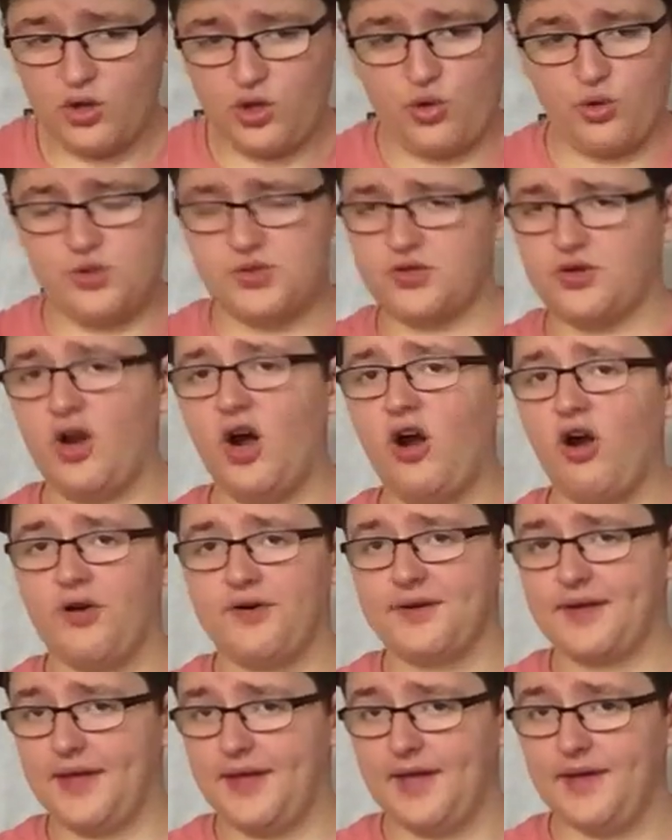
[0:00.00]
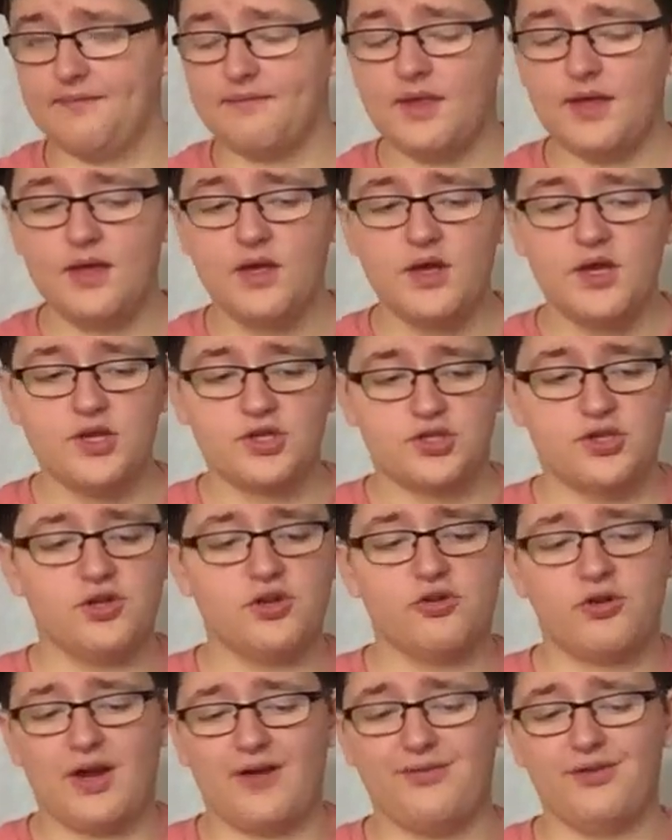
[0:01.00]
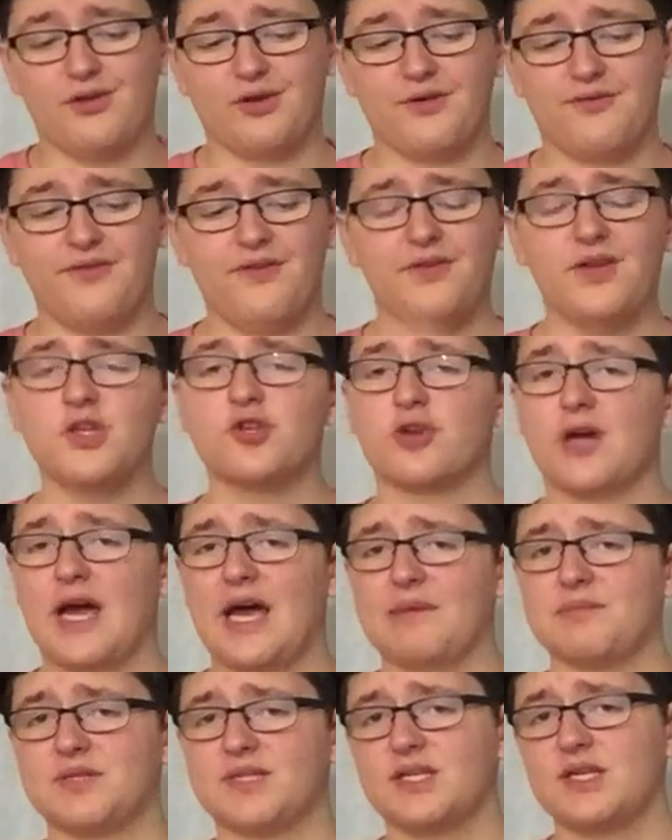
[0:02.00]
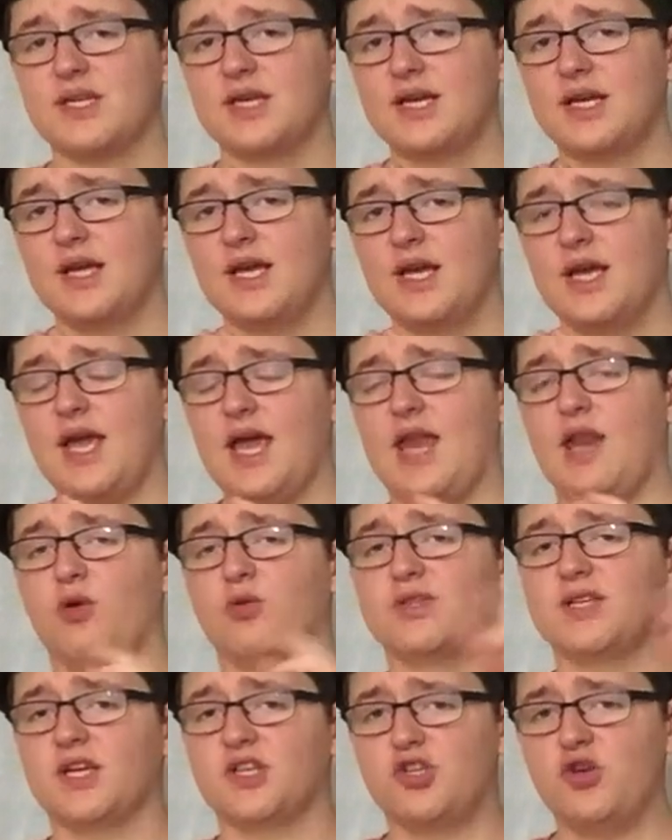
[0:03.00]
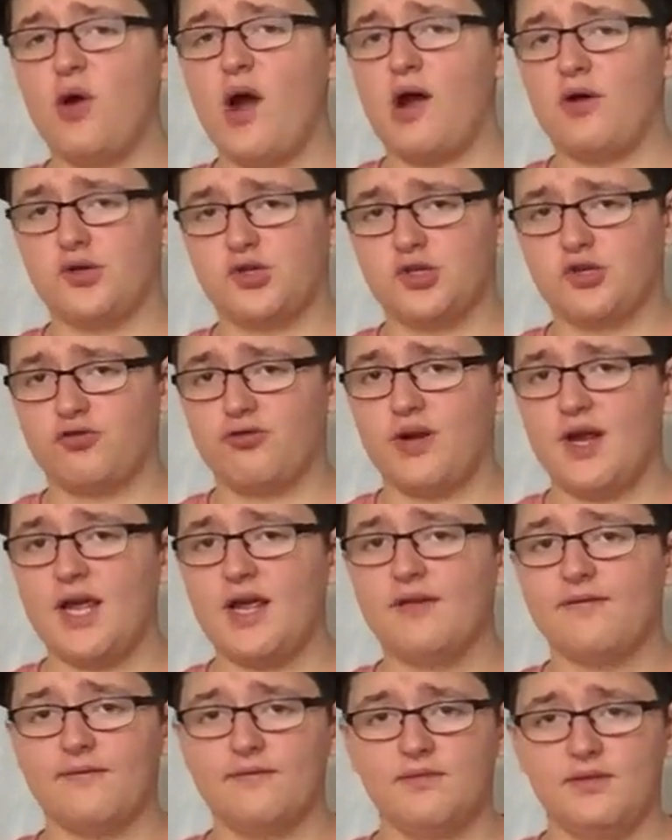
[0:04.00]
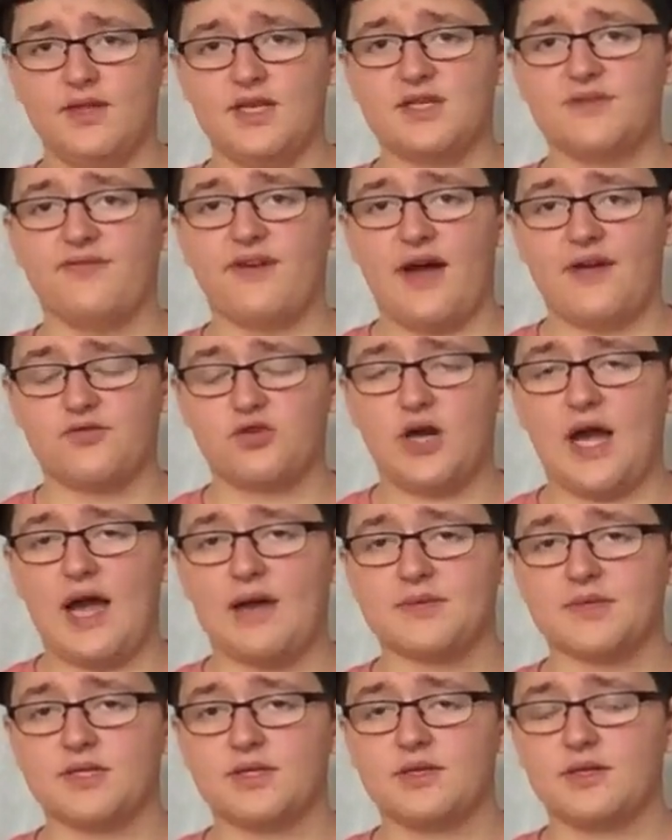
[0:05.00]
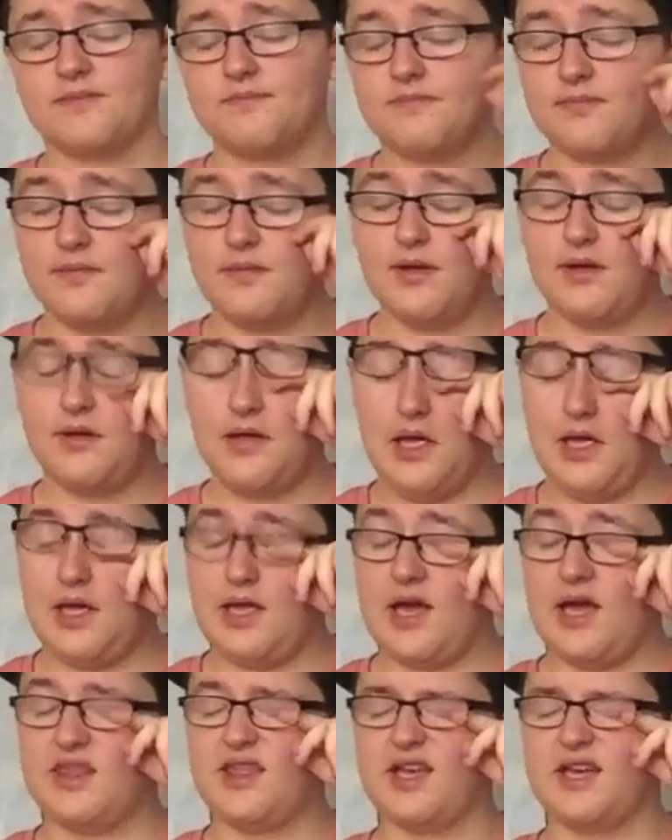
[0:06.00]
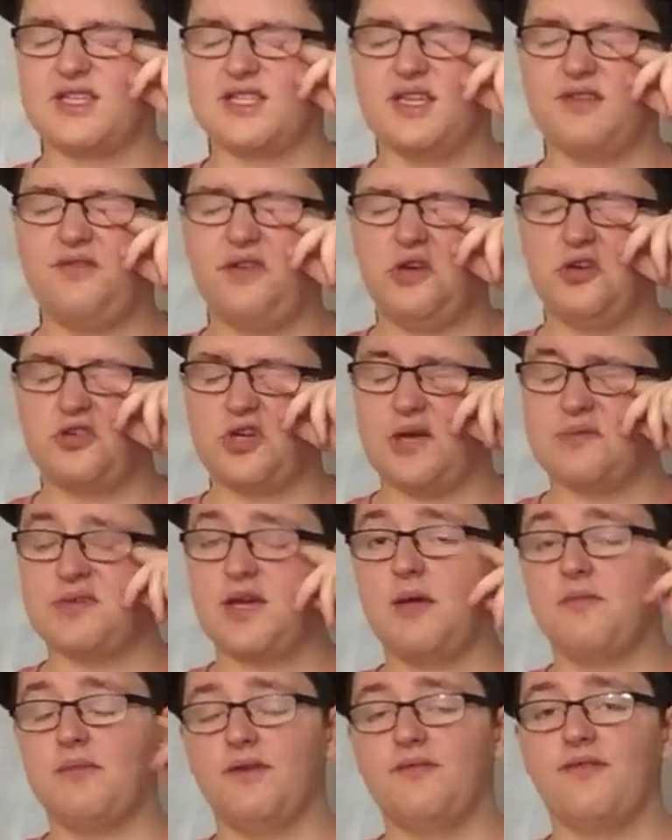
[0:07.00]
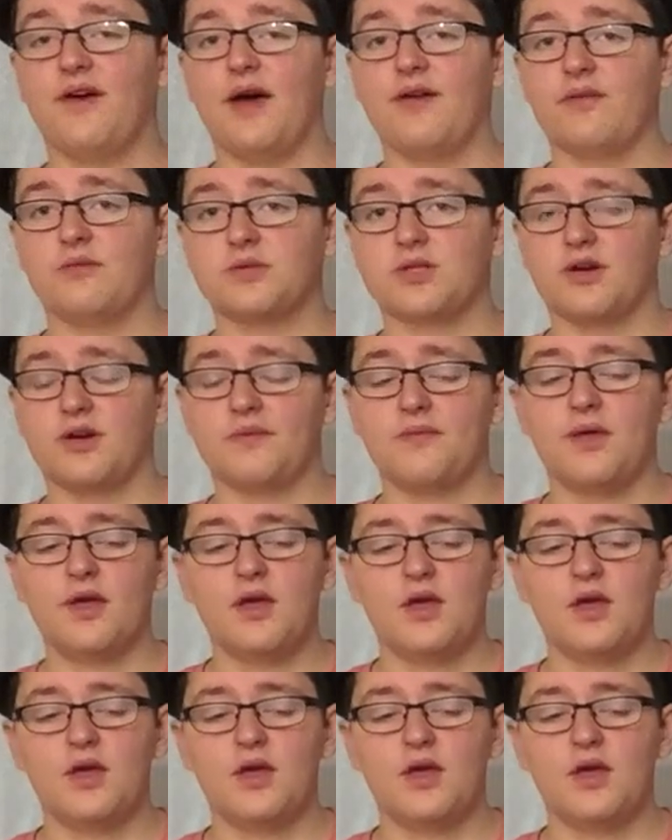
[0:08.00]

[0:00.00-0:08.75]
Coins are not hard to get, so you can craft literally 50 traps, and it will take 2 hours to create these 5 traps. I think I said 50 traps. I mean 5, I'm sorry.